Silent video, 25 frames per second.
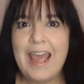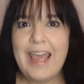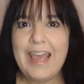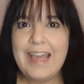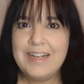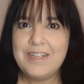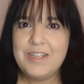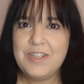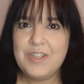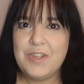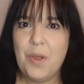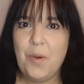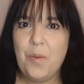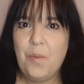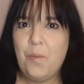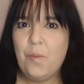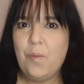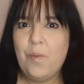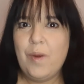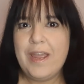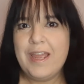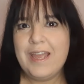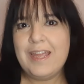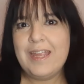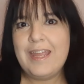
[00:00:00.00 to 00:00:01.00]
It's the
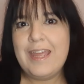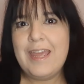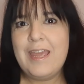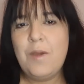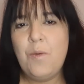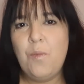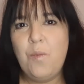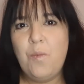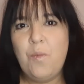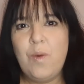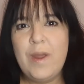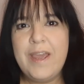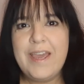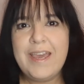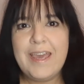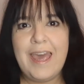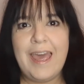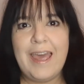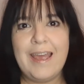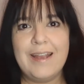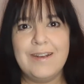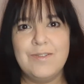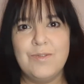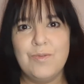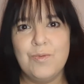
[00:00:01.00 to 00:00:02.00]
weekly
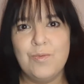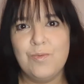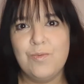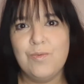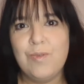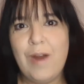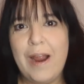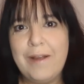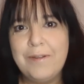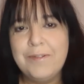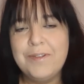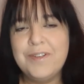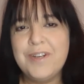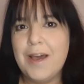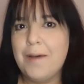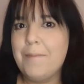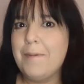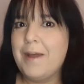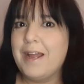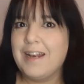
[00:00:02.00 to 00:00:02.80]
weekend roundup,